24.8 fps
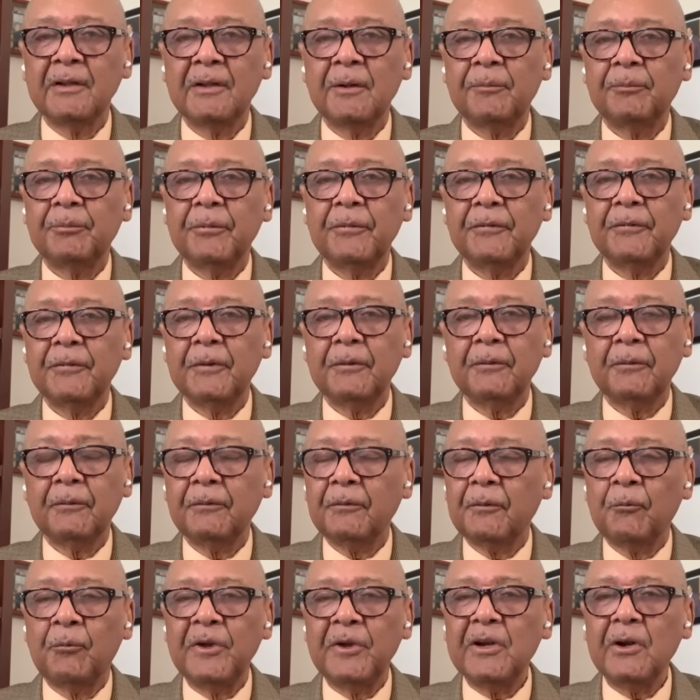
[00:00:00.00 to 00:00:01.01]
Mm.
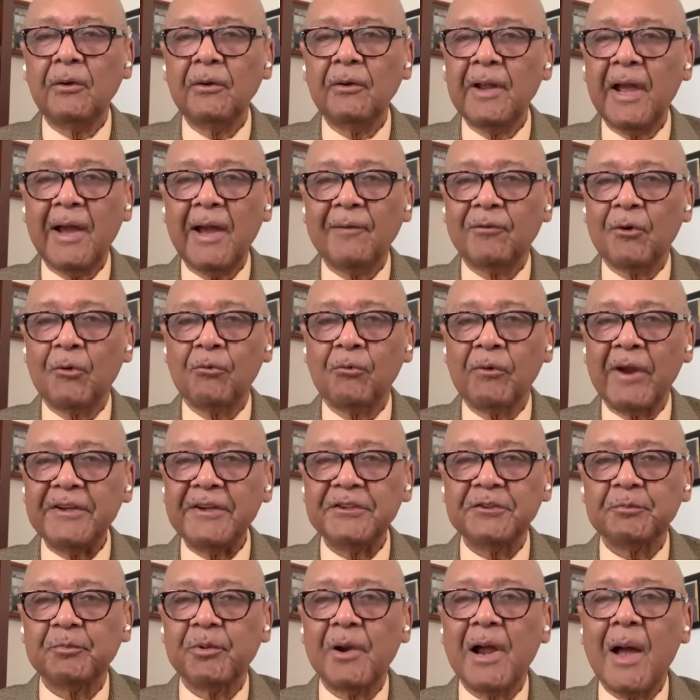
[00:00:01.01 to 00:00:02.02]
We don't have a
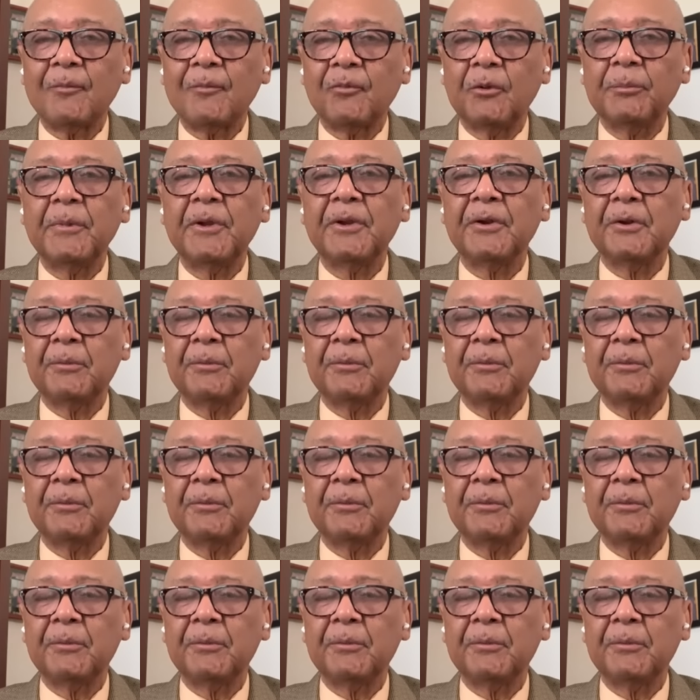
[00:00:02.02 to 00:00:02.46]
race problem